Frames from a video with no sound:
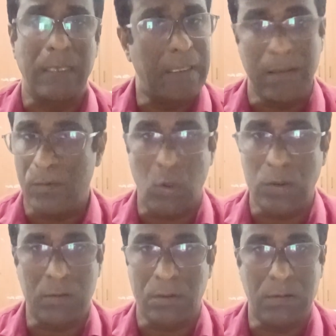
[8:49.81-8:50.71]
It is
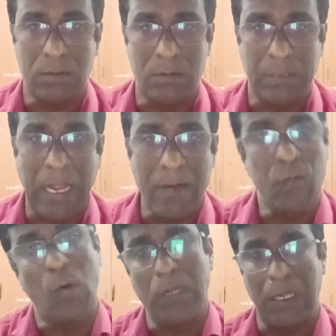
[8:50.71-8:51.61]
not taxed.
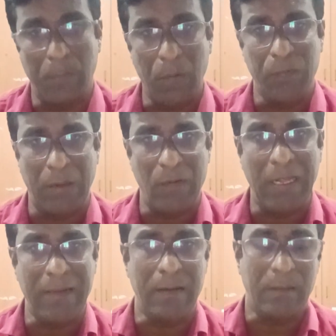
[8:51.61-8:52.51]
Over and above 5
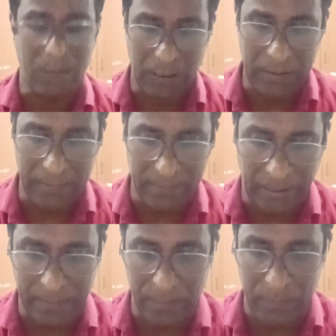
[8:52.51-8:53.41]
lakhs, it is a
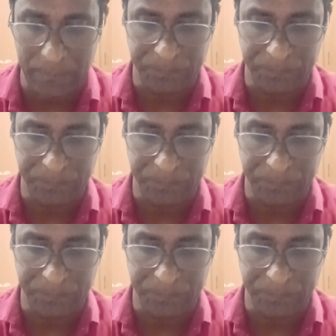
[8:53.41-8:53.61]
taxable.